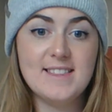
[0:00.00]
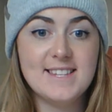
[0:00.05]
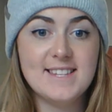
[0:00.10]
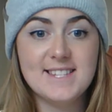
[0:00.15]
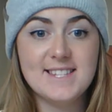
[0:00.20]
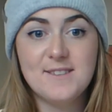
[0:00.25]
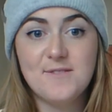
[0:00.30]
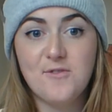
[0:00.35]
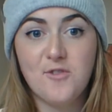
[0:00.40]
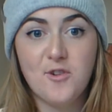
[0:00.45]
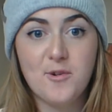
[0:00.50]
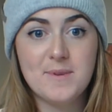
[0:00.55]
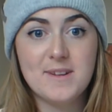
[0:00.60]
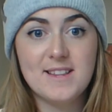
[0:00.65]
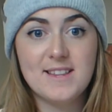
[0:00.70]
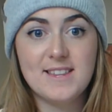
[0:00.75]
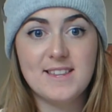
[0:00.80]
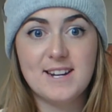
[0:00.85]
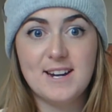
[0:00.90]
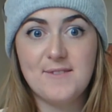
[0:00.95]
this is a
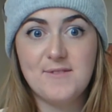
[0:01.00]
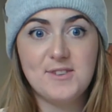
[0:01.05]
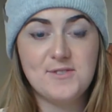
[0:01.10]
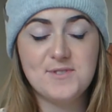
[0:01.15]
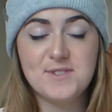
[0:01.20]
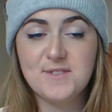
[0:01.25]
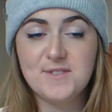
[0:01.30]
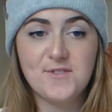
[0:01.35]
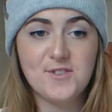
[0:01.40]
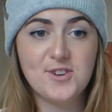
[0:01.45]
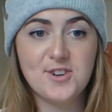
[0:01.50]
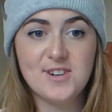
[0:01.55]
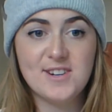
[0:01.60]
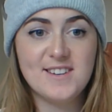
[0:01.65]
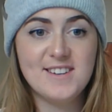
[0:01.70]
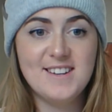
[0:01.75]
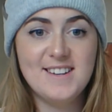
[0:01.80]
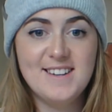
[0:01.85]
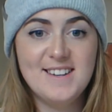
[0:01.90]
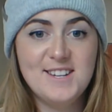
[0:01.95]
formula that I've used
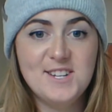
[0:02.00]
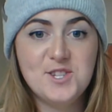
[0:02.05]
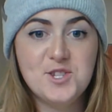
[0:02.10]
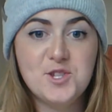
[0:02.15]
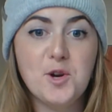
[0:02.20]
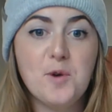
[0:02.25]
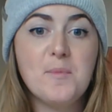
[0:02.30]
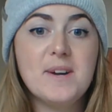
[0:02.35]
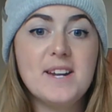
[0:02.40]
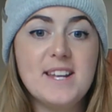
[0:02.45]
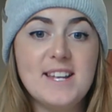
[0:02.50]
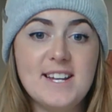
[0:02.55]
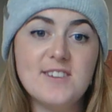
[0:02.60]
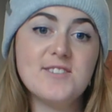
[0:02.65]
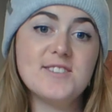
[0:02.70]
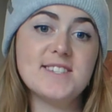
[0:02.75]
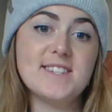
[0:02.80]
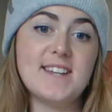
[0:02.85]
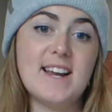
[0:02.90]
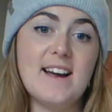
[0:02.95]
for so many
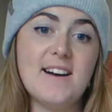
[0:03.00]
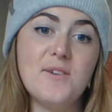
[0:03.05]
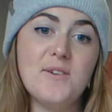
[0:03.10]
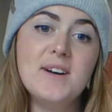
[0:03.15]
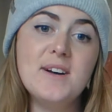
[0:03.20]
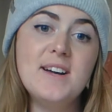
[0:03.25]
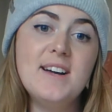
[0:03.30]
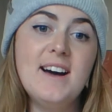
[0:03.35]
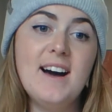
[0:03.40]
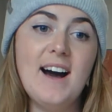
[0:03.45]
years now,